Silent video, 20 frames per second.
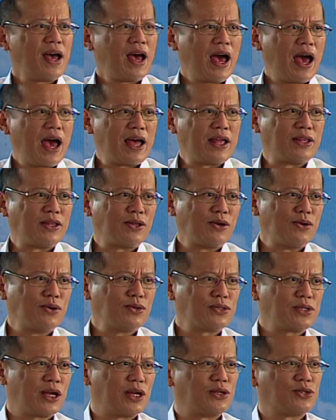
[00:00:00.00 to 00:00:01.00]
and
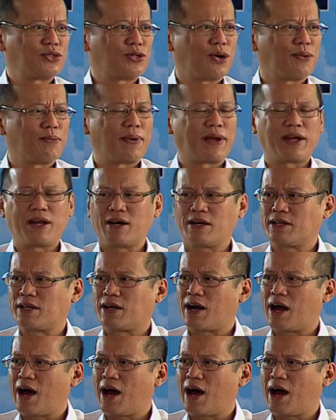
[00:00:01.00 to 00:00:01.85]
those in so many other